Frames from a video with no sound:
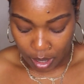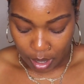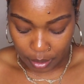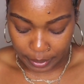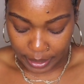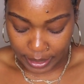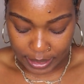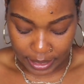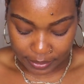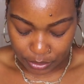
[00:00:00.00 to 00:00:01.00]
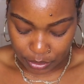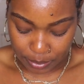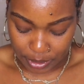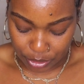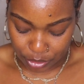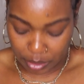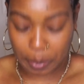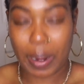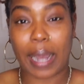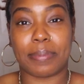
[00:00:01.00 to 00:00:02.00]
Alright, I did have to use some scissors
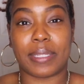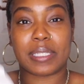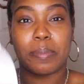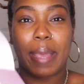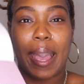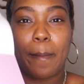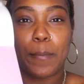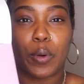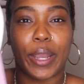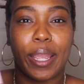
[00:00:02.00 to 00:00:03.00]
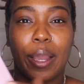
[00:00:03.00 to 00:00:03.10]
to pop this bad boy